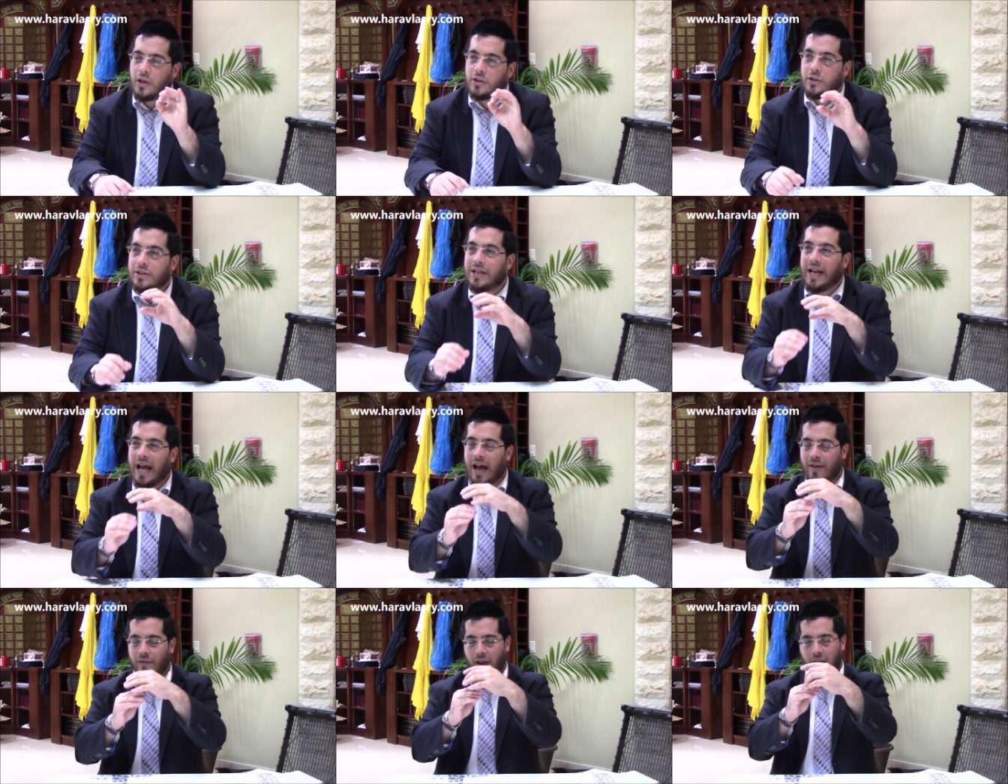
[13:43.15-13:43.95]
doesn't
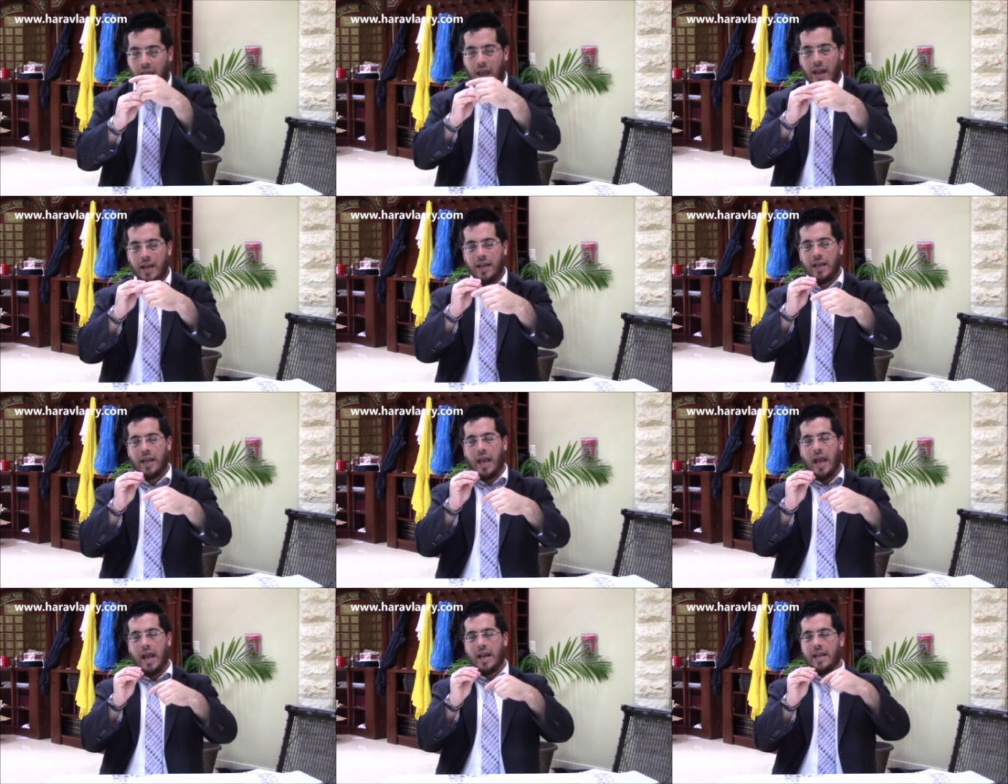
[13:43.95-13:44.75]
have
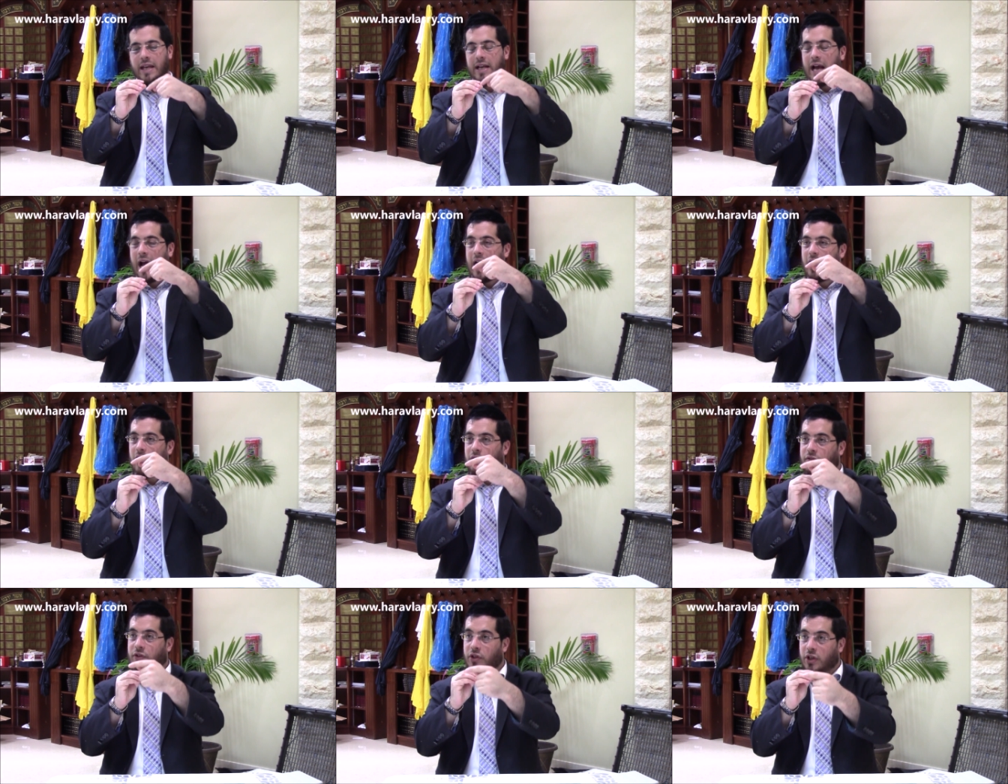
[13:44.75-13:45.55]
any kind
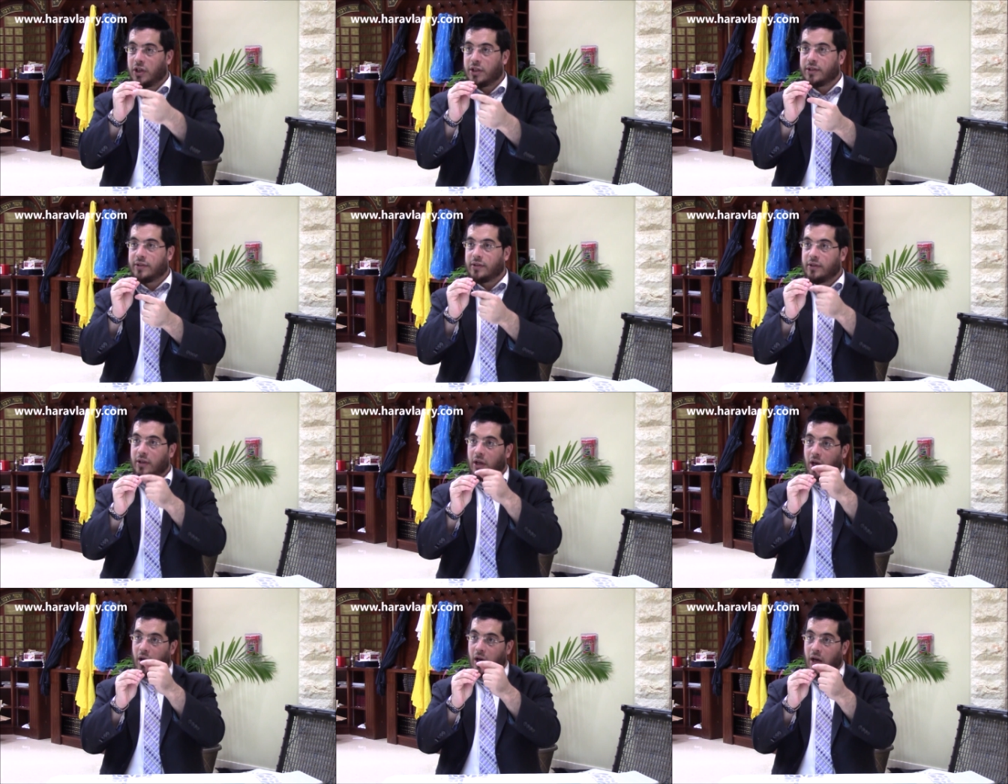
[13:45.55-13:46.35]
of dirt
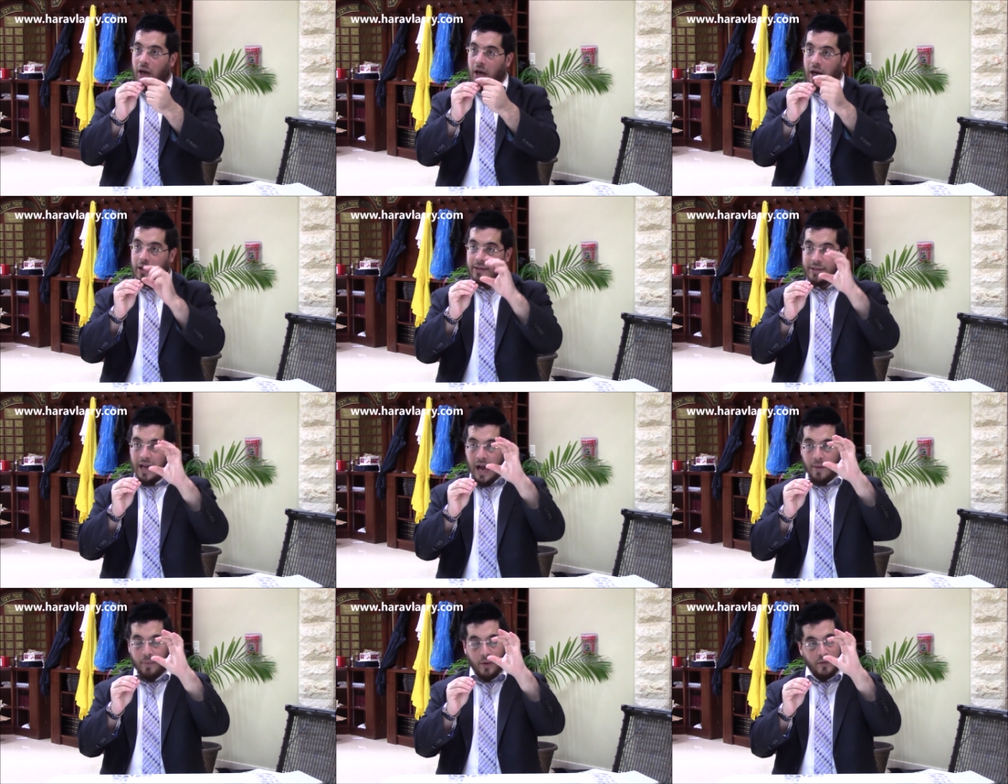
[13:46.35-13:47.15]
on
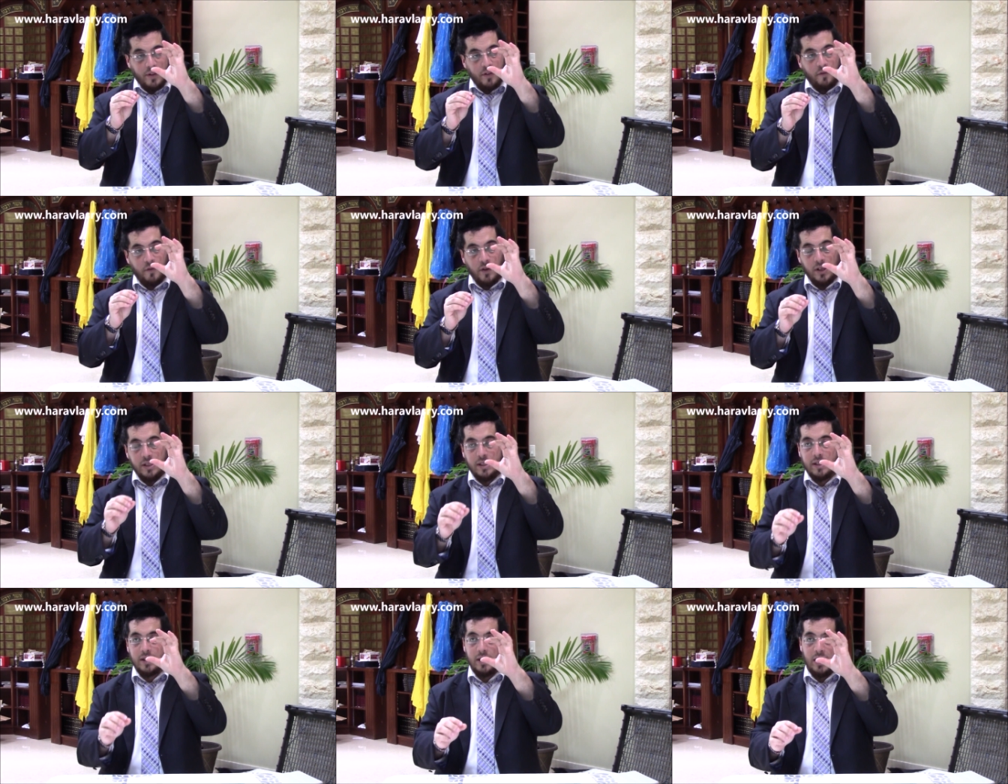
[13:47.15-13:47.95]
top of the
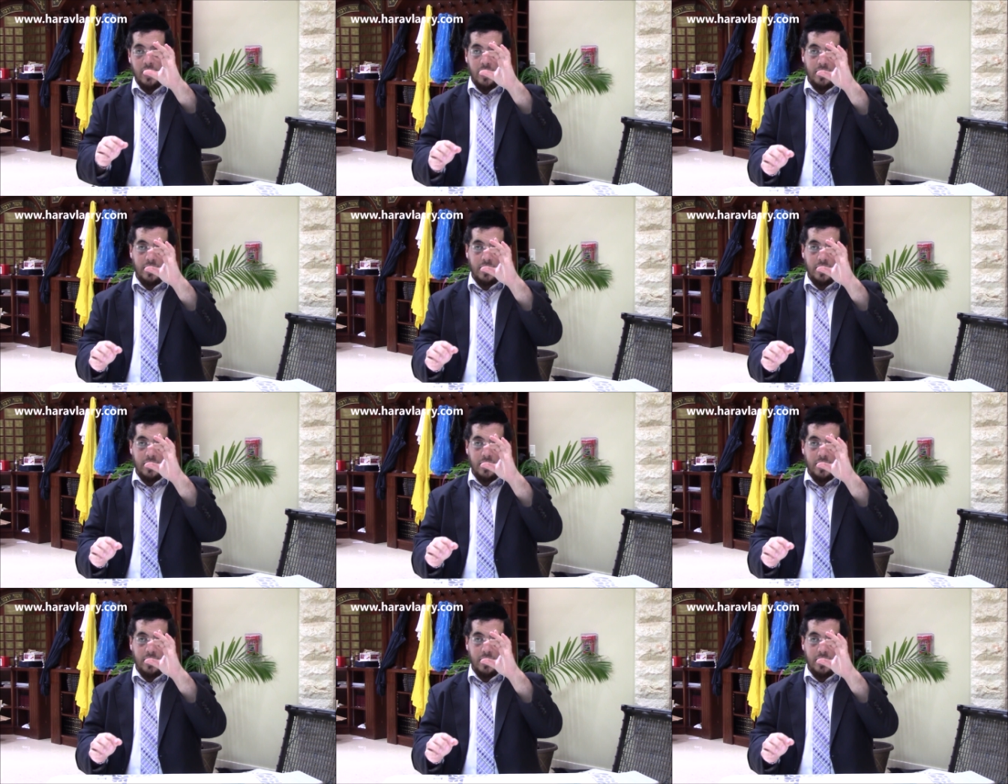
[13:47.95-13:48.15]
first